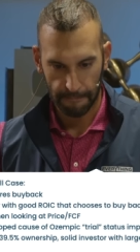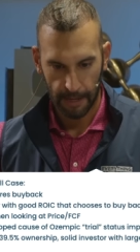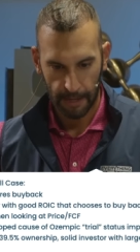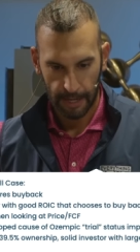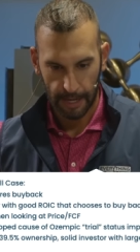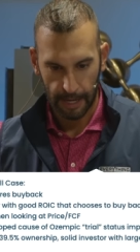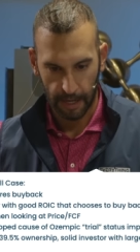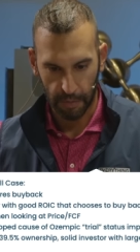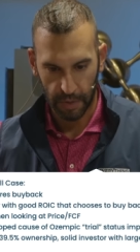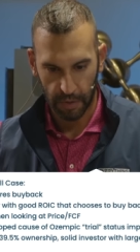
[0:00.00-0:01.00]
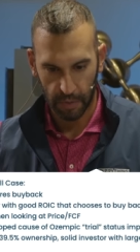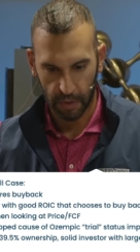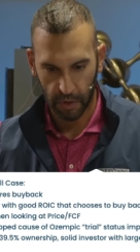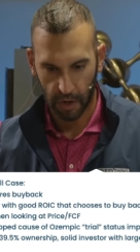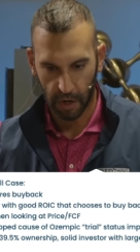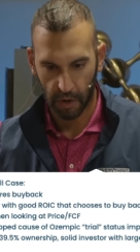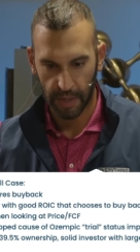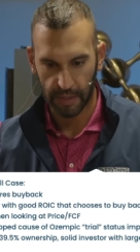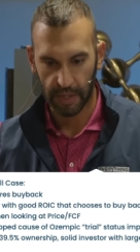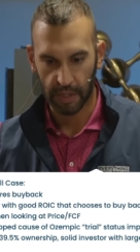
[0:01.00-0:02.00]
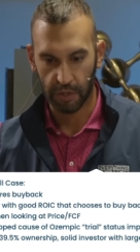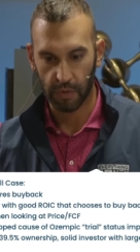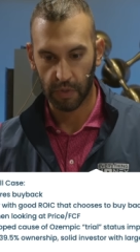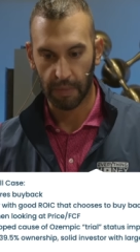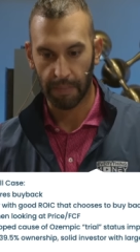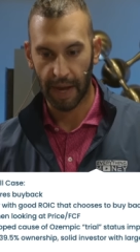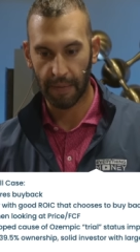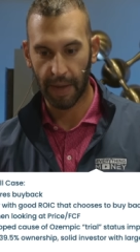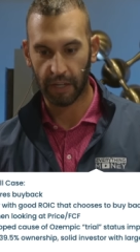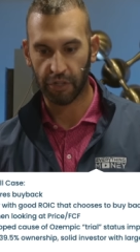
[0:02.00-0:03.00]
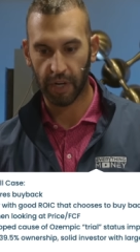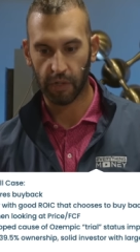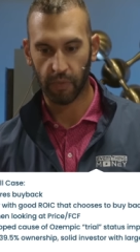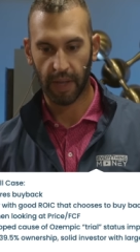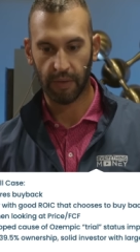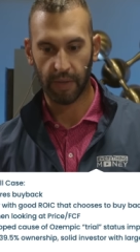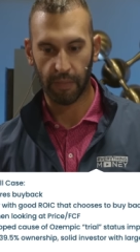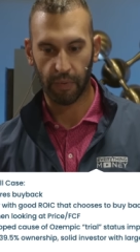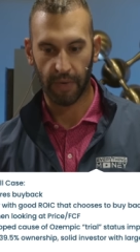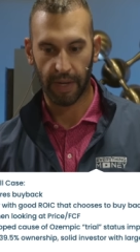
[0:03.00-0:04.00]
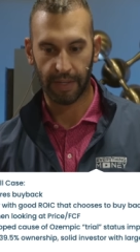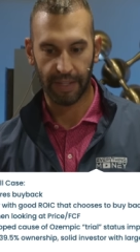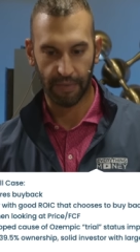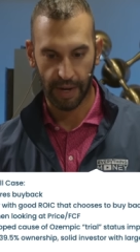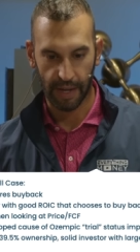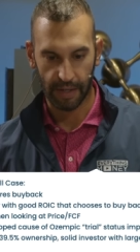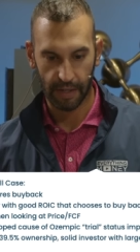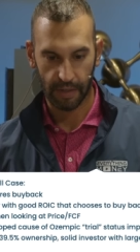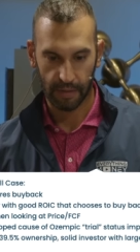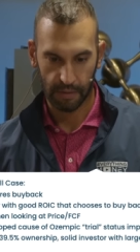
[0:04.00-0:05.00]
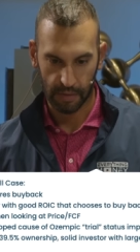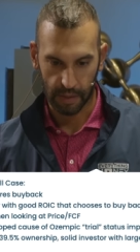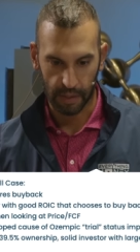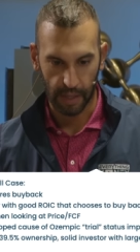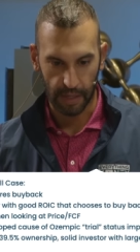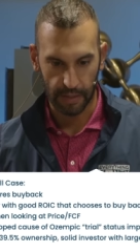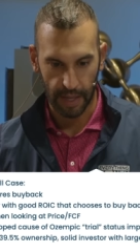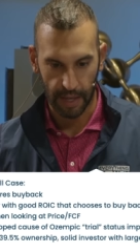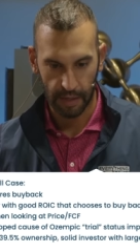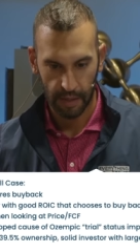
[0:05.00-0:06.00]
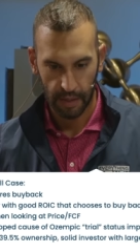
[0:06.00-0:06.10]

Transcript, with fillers: Yep. A company with good ROIC that chooses to buy back shares rather than provide a dividend. He likes that.